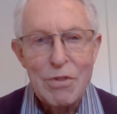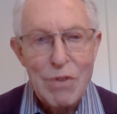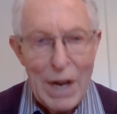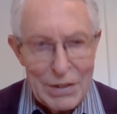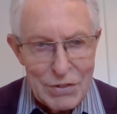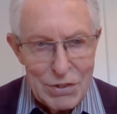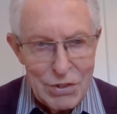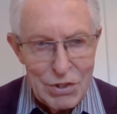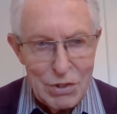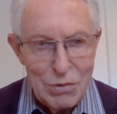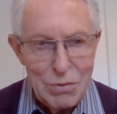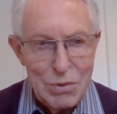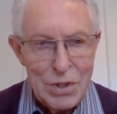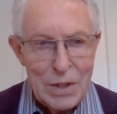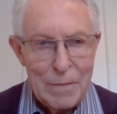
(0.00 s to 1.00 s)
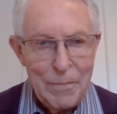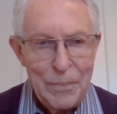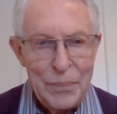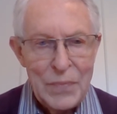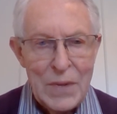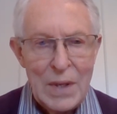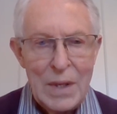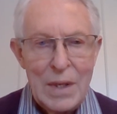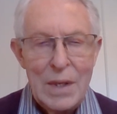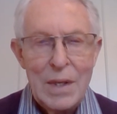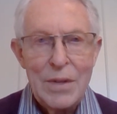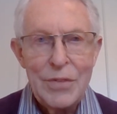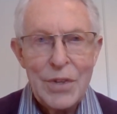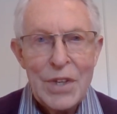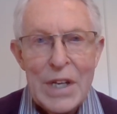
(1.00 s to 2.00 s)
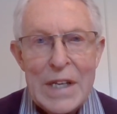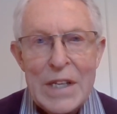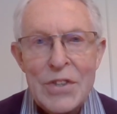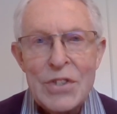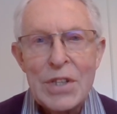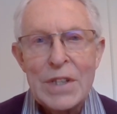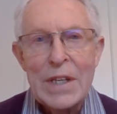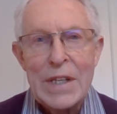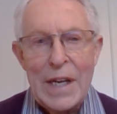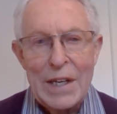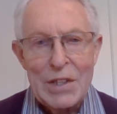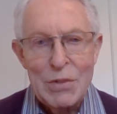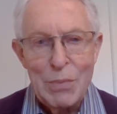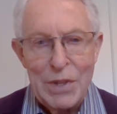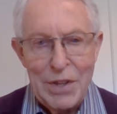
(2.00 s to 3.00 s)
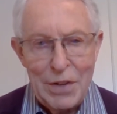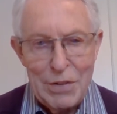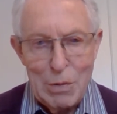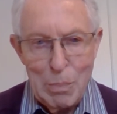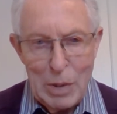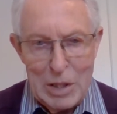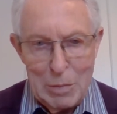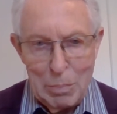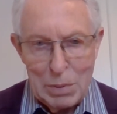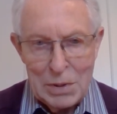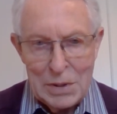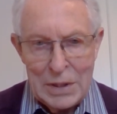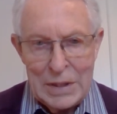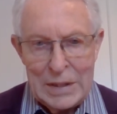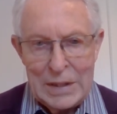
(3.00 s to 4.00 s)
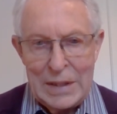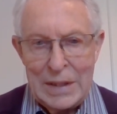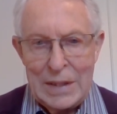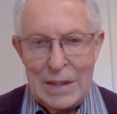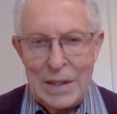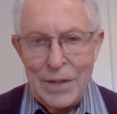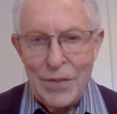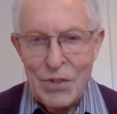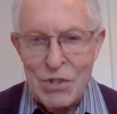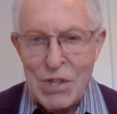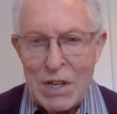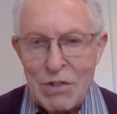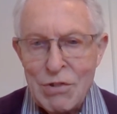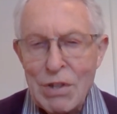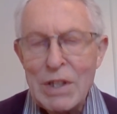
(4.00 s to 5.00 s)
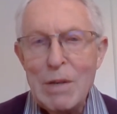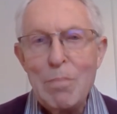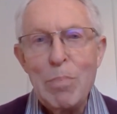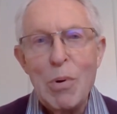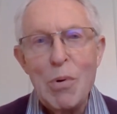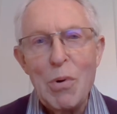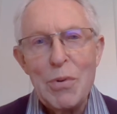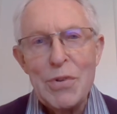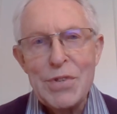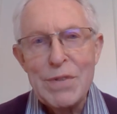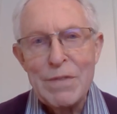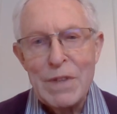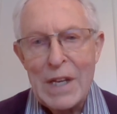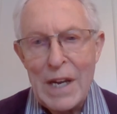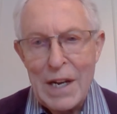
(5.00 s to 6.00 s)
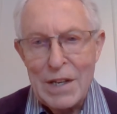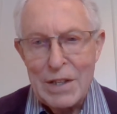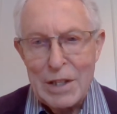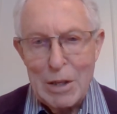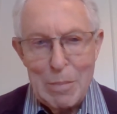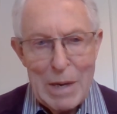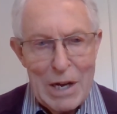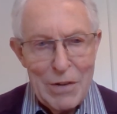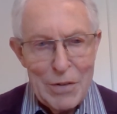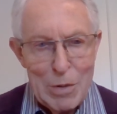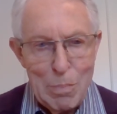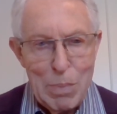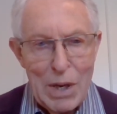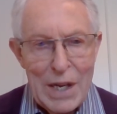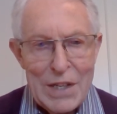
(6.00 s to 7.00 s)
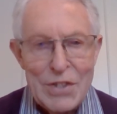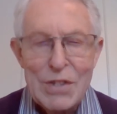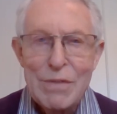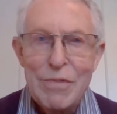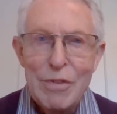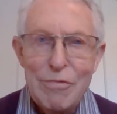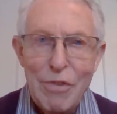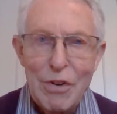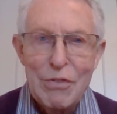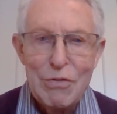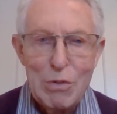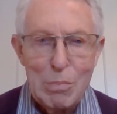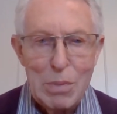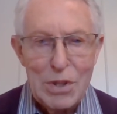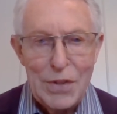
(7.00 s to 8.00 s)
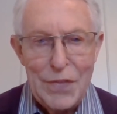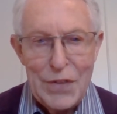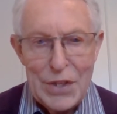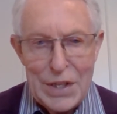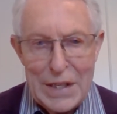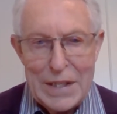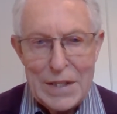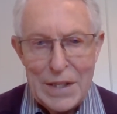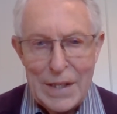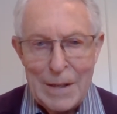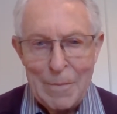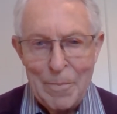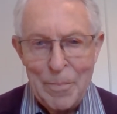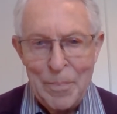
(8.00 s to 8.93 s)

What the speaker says: gratitude, the need to connect with other people, the central importance of caring about the plight of the vulnerable and the needy,